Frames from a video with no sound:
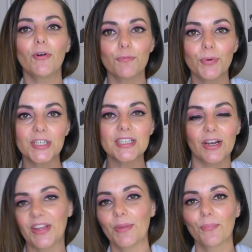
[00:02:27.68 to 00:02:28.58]
of printer
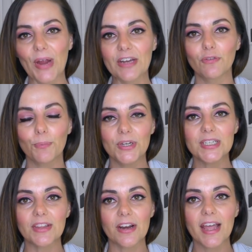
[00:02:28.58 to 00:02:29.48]
and the brand of
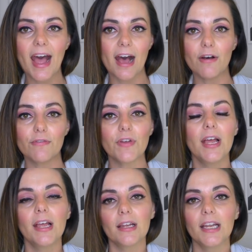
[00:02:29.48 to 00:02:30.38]
printer that I have,
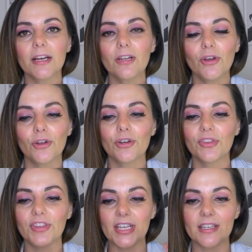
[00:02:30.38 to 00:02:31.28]
let
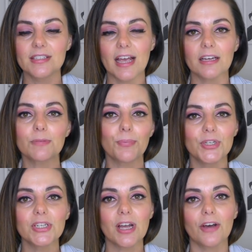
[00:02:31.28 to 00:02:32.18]
alone the exact
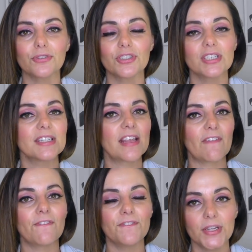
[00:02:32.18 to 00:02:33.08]
printer cartridges that
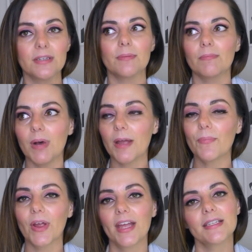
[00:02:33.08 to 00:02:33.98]
fit my
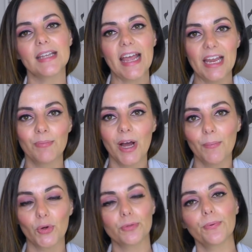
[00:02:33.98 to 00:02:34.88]
brand and my
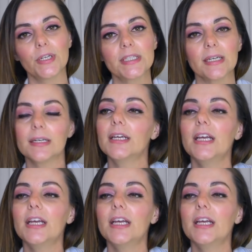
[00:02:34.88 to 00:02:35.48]
model printer.